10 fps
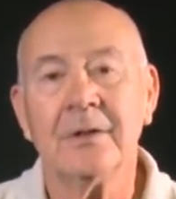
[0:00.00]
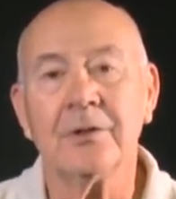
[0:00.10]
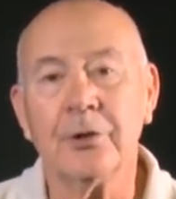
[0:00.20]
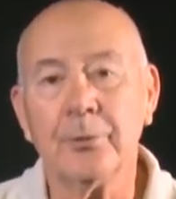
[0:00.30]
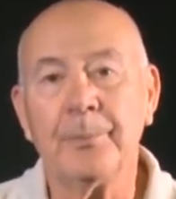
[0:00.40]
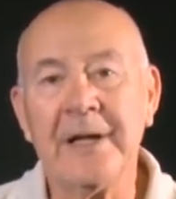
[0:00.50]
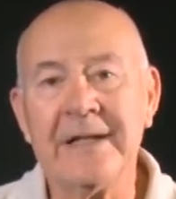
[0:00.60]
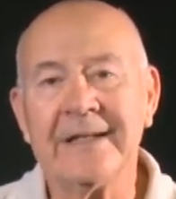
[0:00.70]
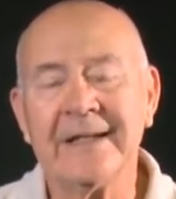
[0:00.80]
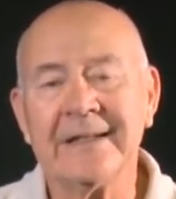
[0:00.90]

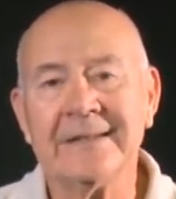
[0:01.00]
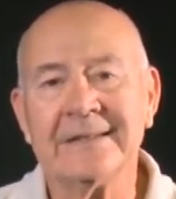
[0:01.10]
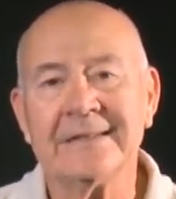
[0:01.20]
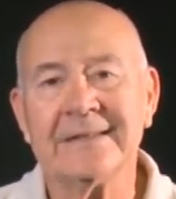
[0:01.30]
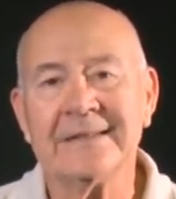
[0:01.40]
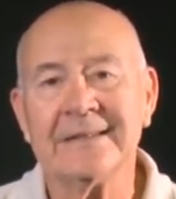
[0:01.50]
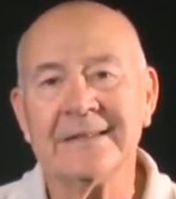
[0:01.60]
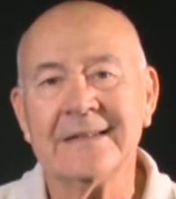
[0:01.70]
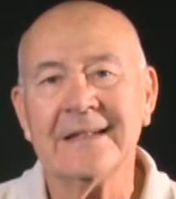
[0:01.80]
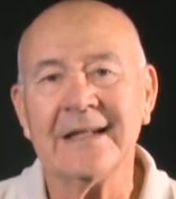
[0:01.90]
Lupita
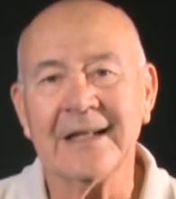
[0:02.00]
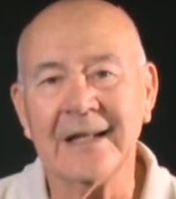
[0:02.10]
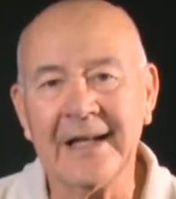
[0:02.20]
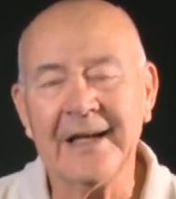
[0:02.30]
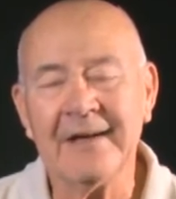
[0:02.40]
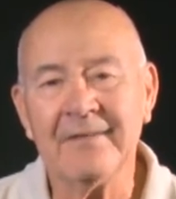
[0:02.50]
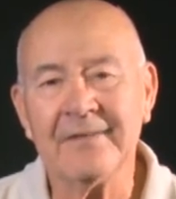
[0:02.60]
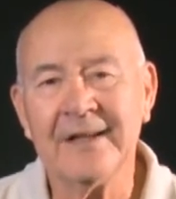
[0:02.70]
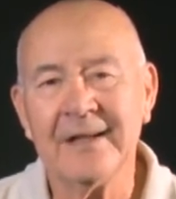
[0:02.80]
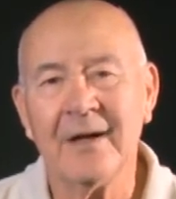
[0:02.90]

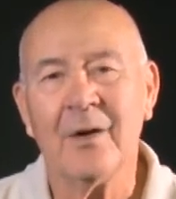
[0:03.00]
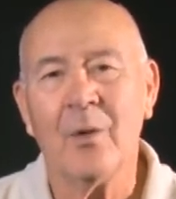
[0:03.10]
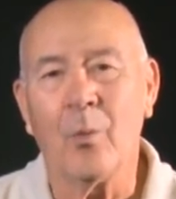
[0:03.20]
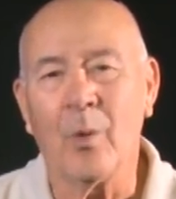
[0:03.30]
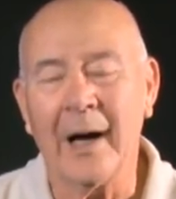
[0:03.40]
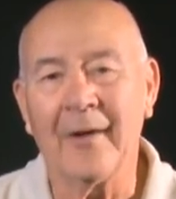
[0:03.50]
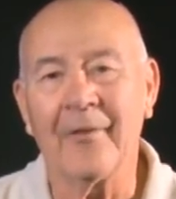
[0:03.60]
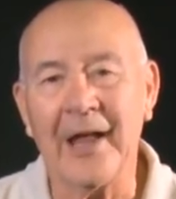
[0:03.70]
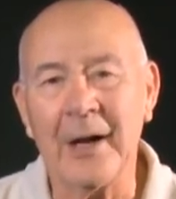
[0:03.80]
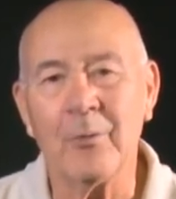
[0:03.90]
lived while
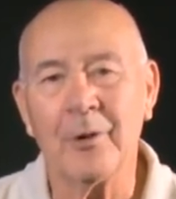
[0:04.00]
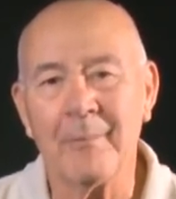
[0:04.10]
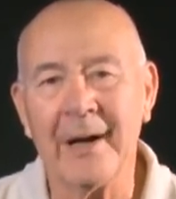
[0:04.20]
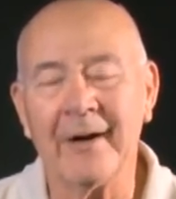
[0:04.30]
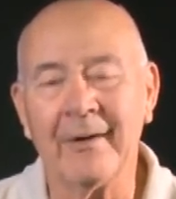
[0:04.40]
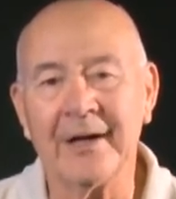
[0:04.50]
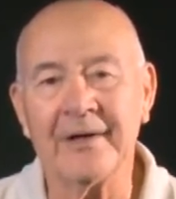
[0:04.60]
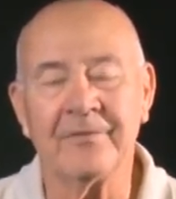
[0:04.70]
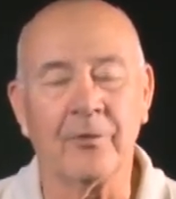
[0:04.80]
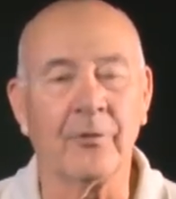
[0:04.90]
they were
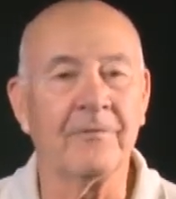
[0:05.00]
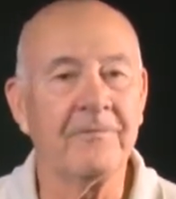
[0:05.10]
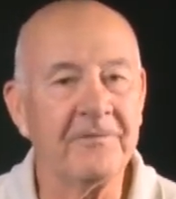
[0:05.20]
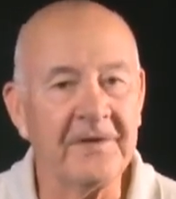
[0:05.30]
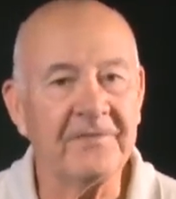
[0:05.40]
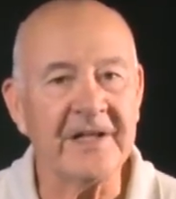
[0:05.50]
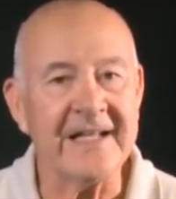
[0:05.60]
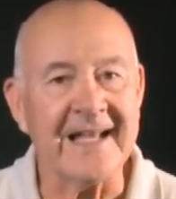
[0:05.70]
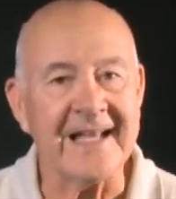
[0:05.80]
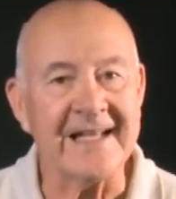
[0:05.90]
married for
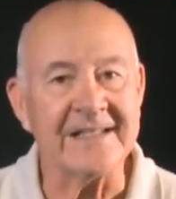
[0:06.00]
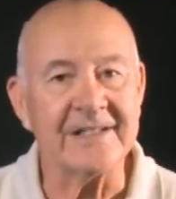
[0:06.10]
58